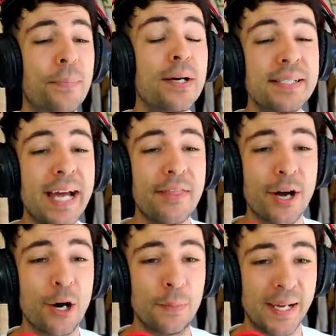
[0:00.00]
burned down the
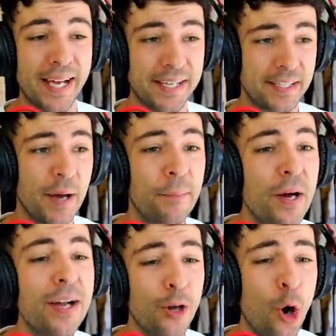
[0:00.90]
whole place,
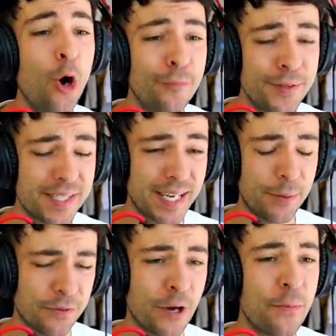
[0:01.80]
but obviously
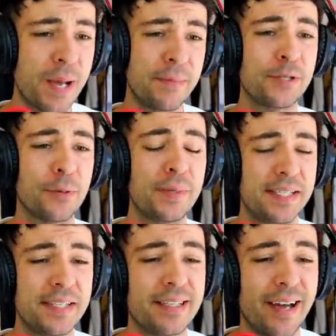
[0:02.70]
with no baby zombies
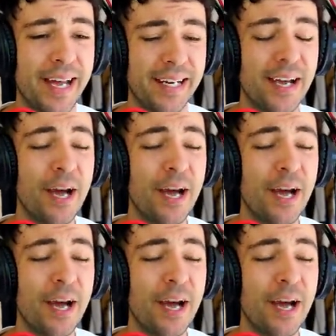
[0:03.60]
inside.